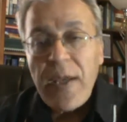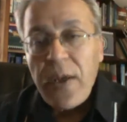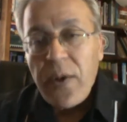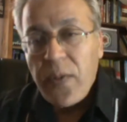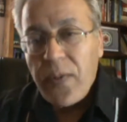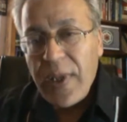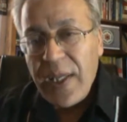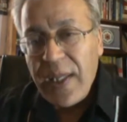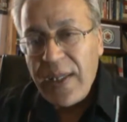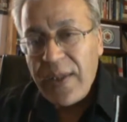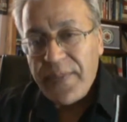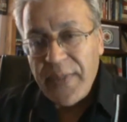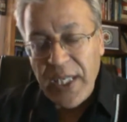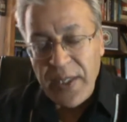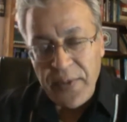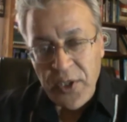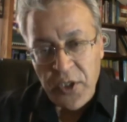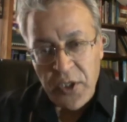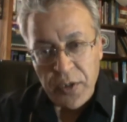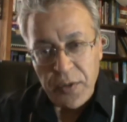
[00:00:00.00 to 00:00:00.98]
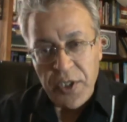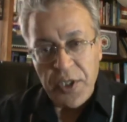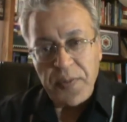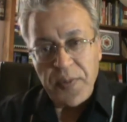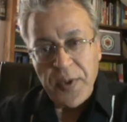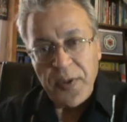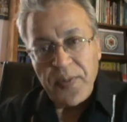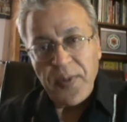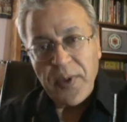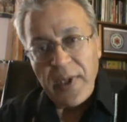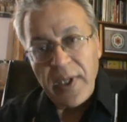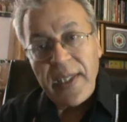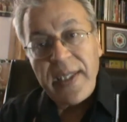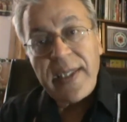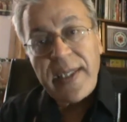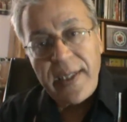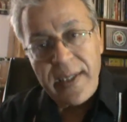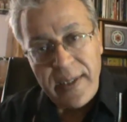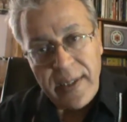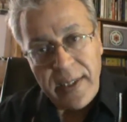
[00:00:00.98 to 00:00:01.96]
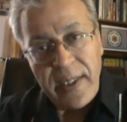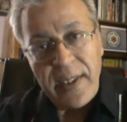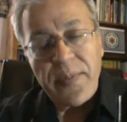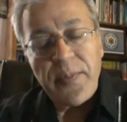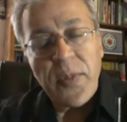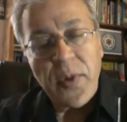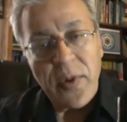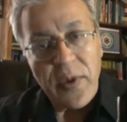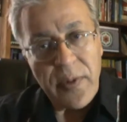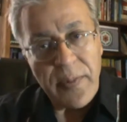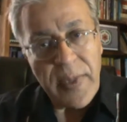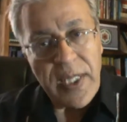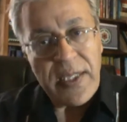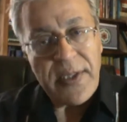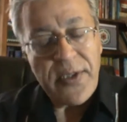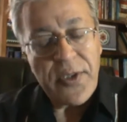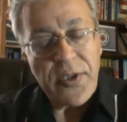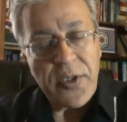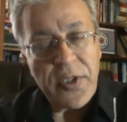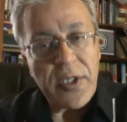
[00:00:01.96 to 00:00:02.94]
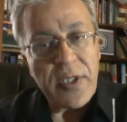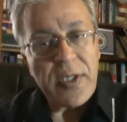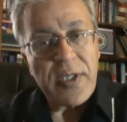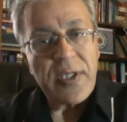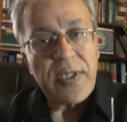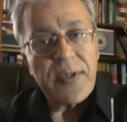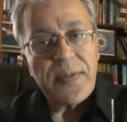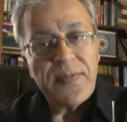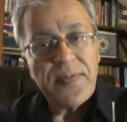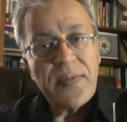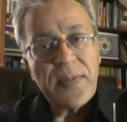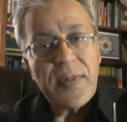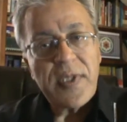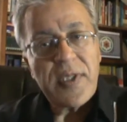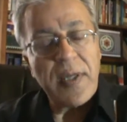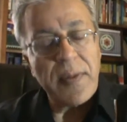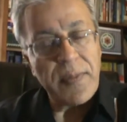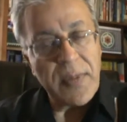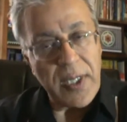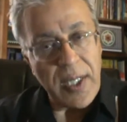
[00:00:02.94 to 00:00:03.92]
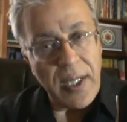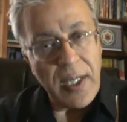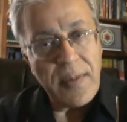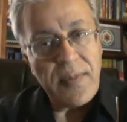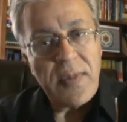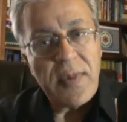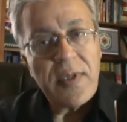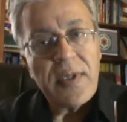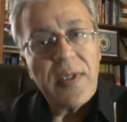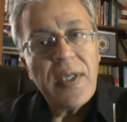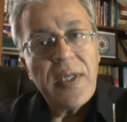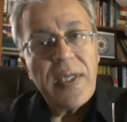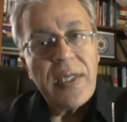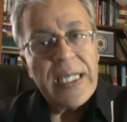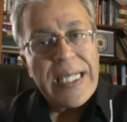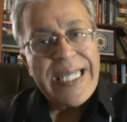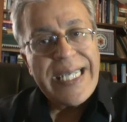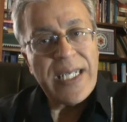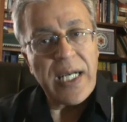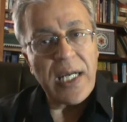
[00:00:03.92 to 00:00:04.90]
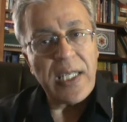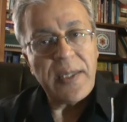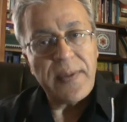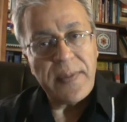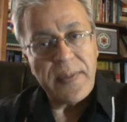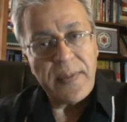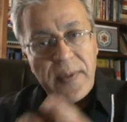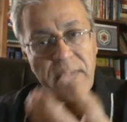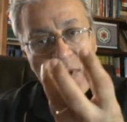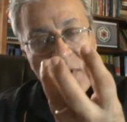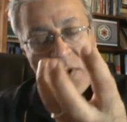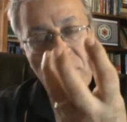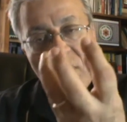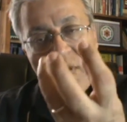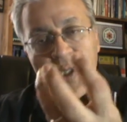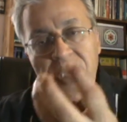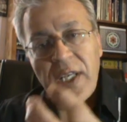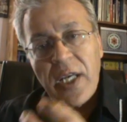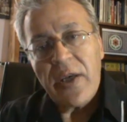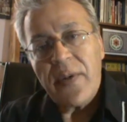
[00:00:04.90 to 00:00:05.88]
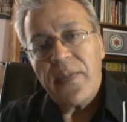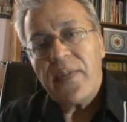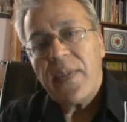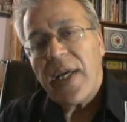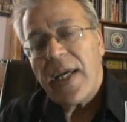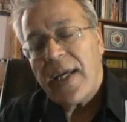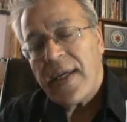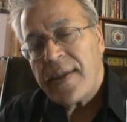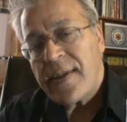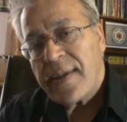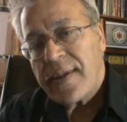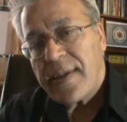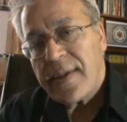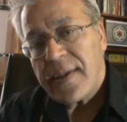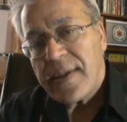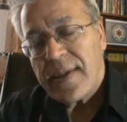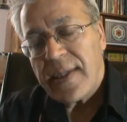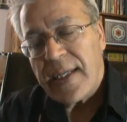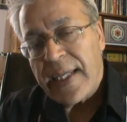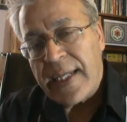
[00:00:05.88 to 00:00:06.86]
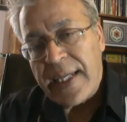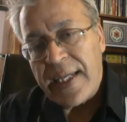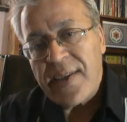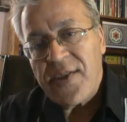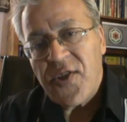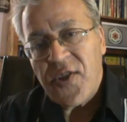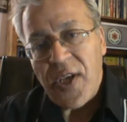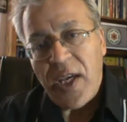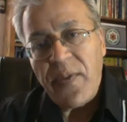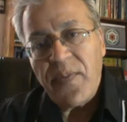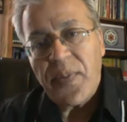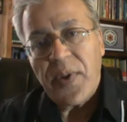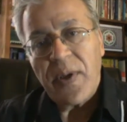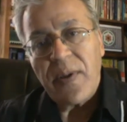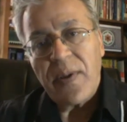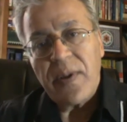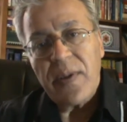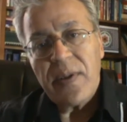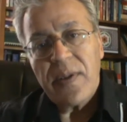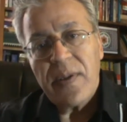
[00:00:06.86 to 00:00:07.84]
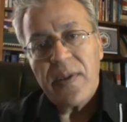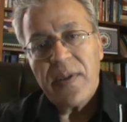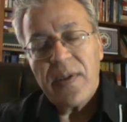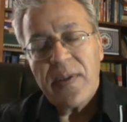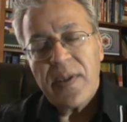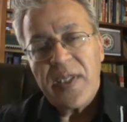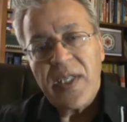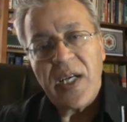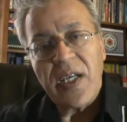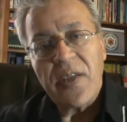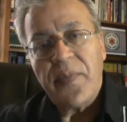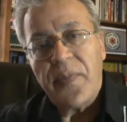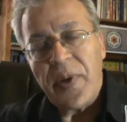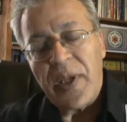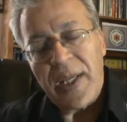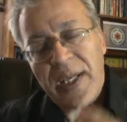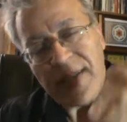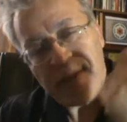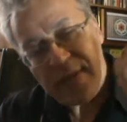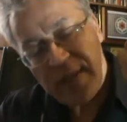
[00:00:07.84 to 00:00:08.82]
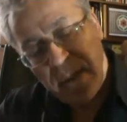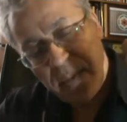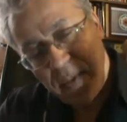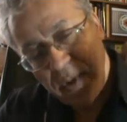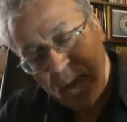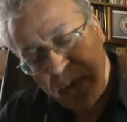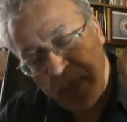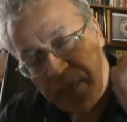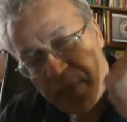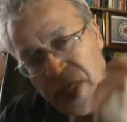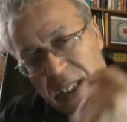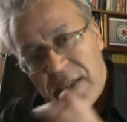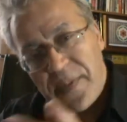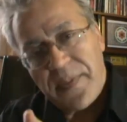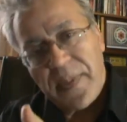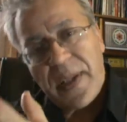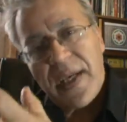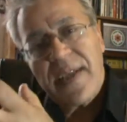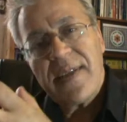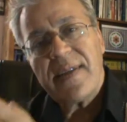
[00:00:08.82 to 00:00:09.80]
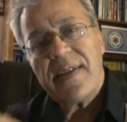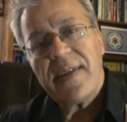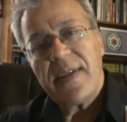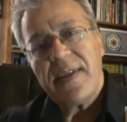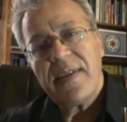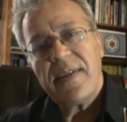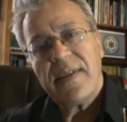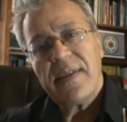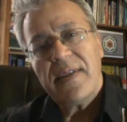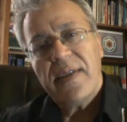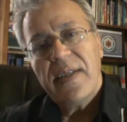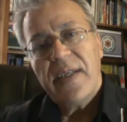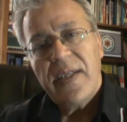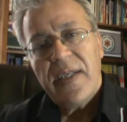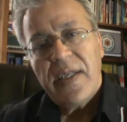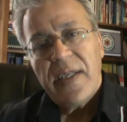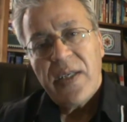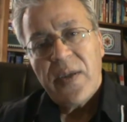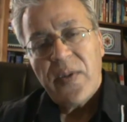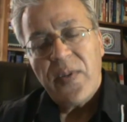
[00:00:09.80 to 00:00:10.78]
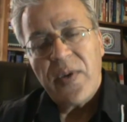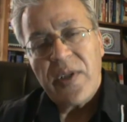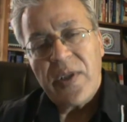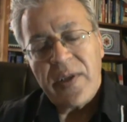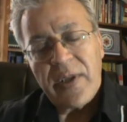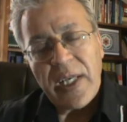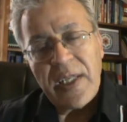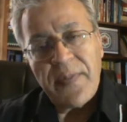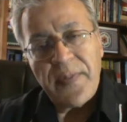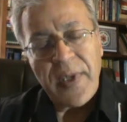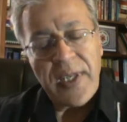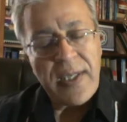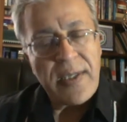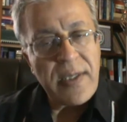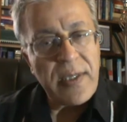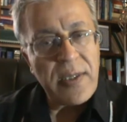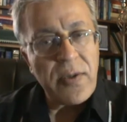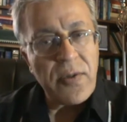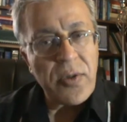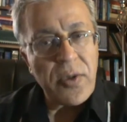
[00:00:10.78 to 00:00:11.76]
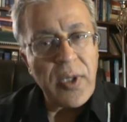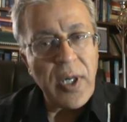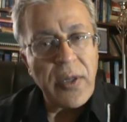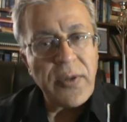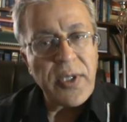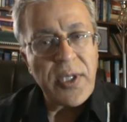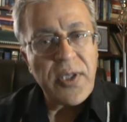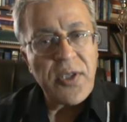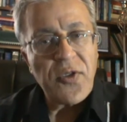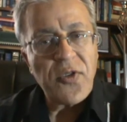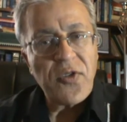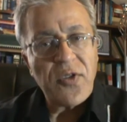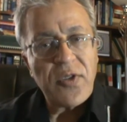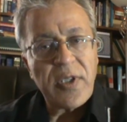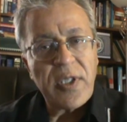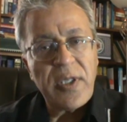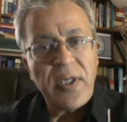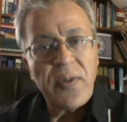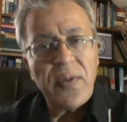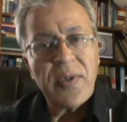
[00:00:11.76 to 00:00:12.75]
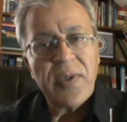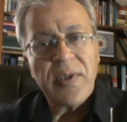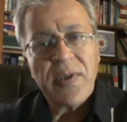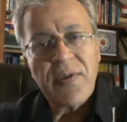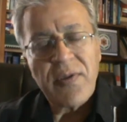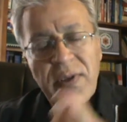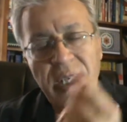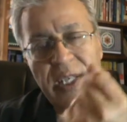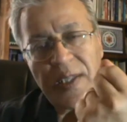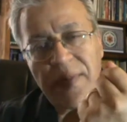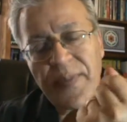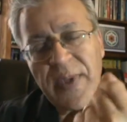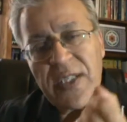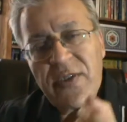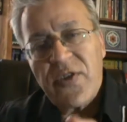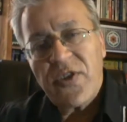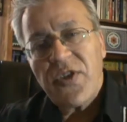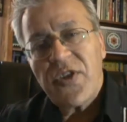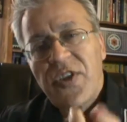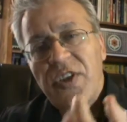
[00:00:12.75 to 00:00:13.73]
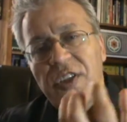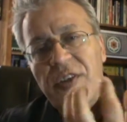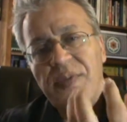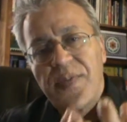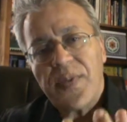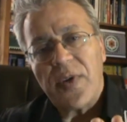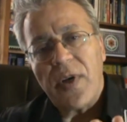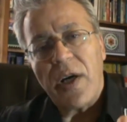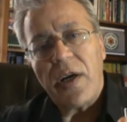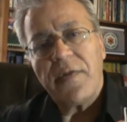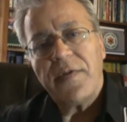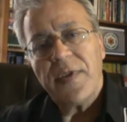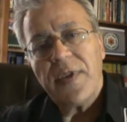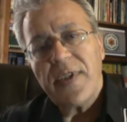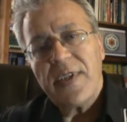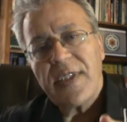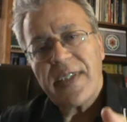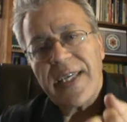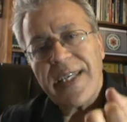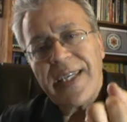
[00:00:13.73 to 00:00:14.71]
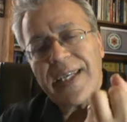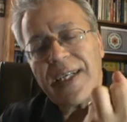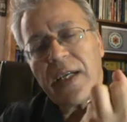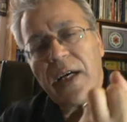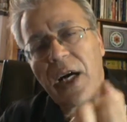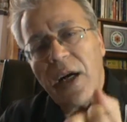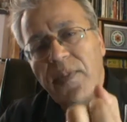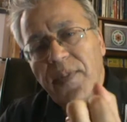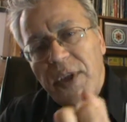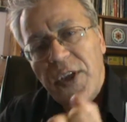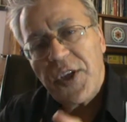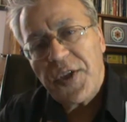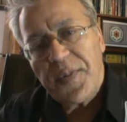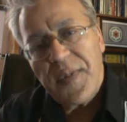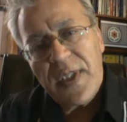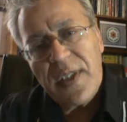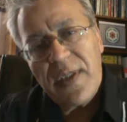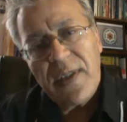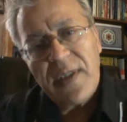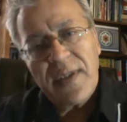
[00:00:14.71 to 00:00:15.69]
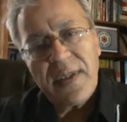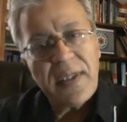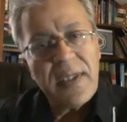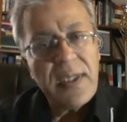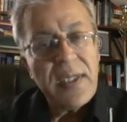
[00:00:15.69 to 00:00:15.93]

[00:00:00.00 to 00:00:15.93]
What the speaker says: Well, maybe Jewish people needed more messengers. Sometimes God used them as an example. God blessed them with the best blessings, with great blessings throughout history, with great messengers, prophets, and accomplishment.